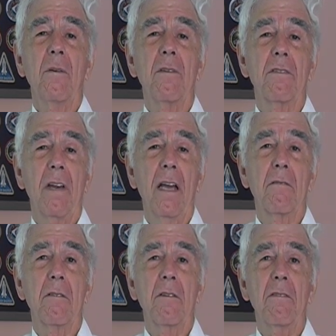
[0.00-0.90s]
with
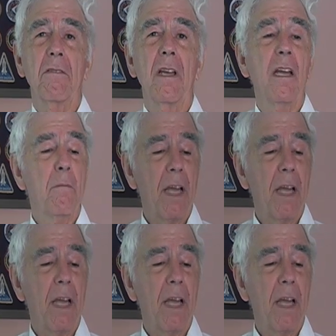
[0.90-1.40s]
slide rules and